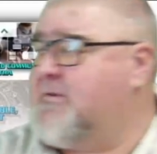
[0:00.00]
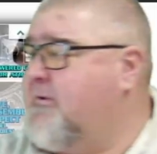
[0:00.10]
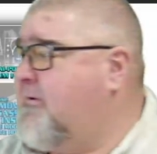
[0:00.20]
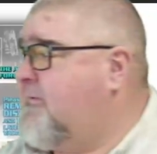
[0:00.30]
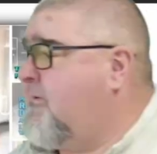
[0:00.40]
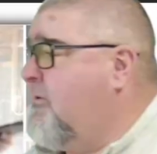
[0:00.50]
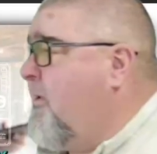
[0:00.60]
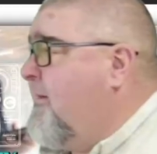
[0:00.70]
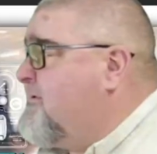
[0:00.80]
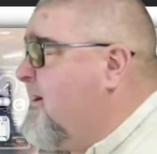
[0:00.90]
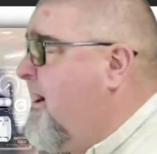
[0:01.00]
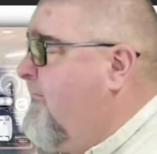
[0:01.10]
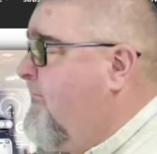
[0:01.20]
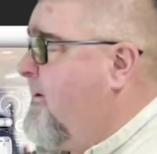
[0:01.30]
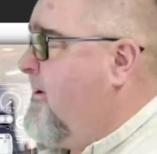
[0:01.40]
the
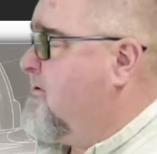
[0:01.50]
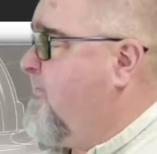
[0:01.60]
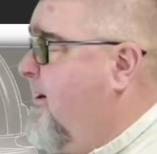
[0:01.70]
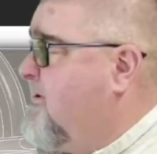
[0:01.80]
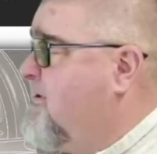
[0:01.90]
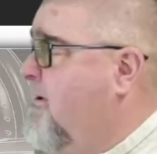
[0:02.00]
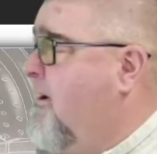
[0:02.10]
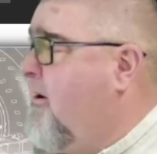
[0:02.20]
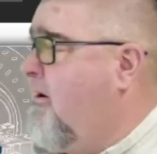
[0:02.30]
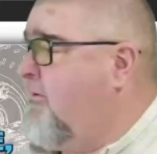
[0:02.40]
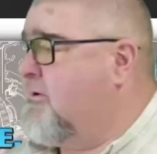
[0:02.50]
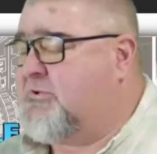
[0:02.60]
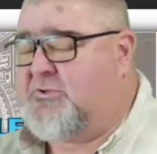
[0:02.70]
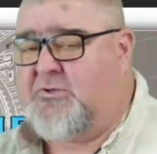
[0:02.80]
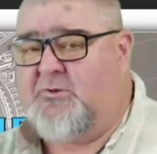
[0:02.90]
website for Gears Magazine. Now,
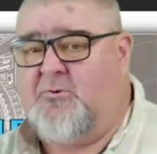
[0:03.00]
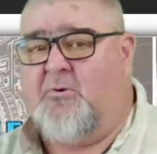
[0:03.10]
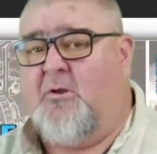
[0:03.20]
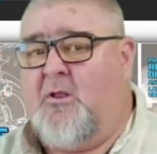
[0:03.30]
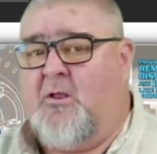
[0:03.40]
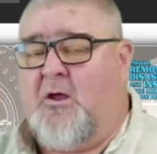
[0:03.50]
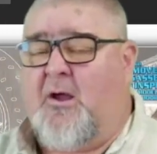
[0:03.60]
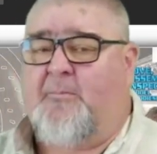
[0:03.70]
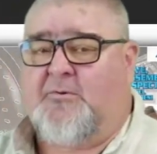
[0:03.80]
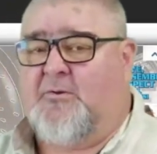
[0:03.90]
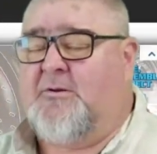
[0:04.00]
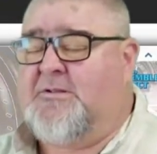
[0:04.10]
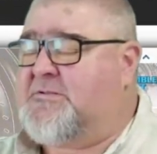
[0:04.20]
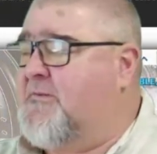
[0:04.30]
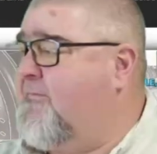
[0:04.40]
there's two
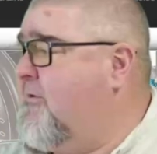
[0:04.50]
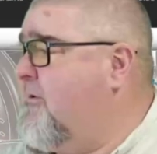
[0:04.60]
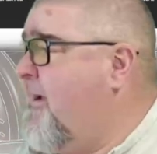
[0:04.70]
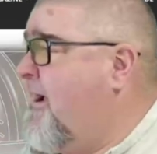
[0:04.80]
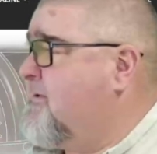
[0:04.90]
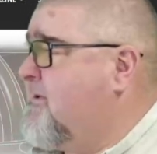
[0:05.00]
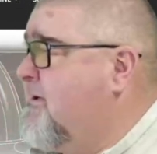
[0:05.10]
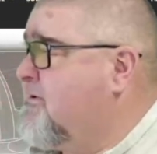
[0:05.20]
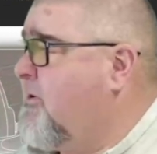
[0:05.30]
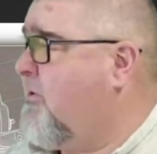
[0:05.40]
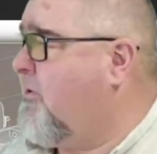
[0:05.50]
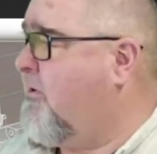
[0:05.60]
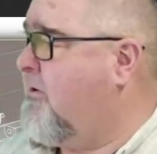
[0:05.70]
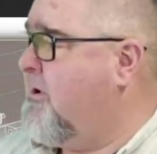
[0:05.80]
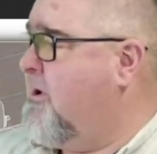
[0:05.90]
opportunities to view the magazine as a
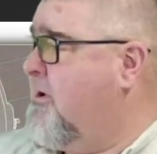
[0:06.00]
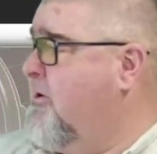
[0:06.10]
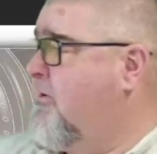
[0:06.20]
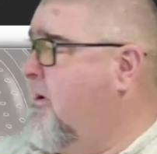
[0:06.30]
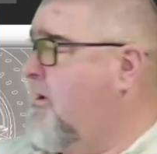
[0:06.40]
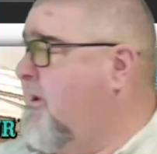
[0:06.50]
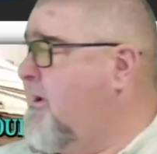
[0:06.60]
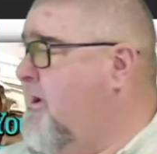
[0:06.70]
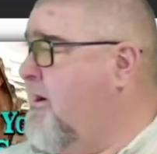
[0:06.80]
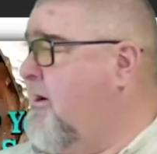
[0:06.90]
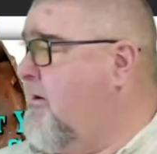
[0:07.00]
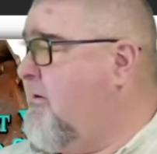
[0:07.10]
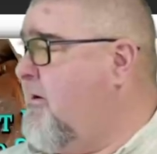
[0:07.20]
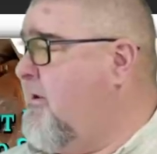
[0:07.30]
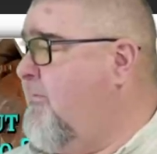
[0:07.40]
whole. You can click
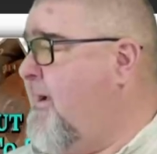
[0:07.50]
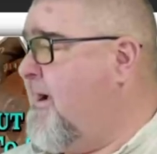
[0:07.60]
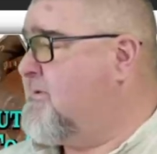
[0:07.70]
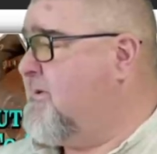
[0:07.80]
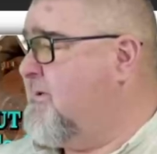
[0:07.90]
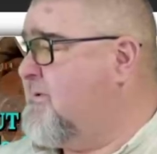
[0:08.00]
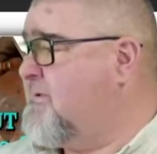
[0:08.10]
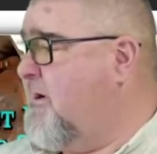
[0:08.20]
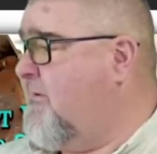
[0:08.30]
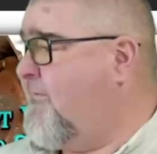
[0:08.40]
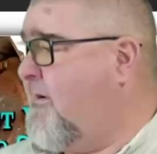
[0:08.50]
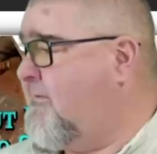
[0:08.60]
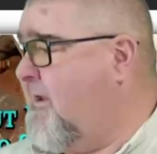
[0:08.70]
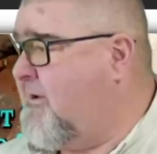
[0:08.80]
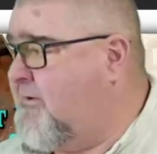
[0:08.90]
here on the magazine itself, that'll
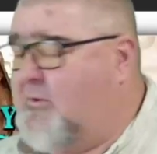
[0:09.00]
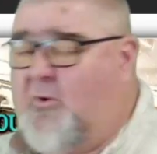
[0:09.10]
take you to the